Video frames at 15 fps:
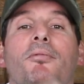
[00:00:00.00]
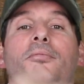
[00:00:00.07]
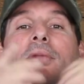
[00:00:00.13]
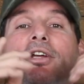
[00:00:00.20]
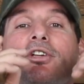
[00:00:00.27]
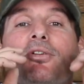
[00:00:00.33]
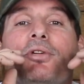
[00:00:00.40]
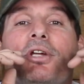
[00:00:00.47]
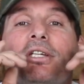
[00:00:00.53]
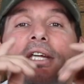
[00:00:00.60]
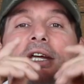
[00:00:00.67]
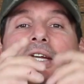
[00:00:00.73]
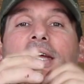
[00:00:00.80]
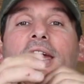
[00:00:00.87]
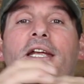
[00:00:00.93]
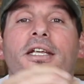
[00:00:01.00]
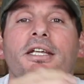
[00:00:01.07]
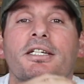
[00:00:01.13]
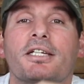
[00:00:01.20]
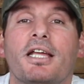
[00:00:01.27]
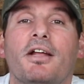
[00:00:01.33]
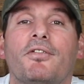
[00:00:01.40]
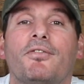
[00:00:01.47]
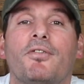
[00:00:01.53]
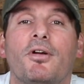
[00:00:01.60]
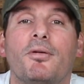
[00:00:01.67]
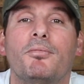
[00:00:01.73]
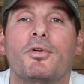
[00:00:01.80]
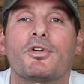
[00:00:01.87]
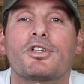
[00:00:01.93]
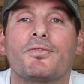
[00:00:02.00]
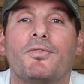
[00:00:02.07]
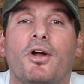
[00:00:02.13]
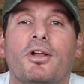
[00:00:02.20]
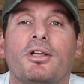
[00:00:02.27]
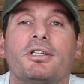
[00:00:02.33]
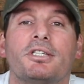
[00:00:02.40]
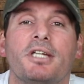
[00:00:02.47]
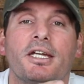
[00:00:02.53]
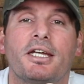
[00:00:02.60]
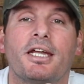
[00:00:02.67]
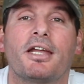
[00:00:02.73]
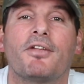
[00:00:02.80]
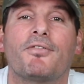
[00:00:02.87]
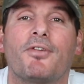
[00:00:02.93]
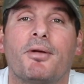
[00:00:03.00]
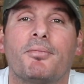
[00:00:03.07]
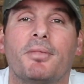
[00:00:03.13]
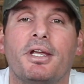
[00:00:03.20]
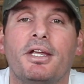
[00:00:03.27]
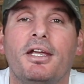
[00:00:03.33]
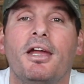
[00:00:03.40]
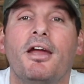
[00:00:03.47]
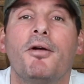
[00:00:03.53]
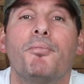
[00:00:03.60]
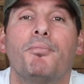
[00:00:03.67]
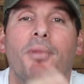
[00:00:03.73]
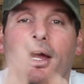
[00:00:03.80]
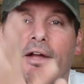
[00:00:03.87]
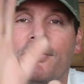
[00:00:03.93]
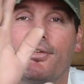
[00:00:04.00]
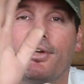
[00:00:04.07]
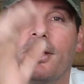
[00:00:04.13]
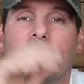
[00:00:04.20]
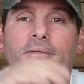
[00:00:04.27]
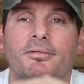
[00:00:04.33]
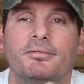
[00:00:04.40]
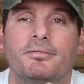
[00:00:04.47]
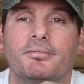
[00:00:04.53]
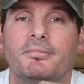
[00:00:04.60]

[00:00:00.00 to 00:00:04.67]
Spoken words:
Make sure you take care of yourself and most of all, take care of the family. Bye for now.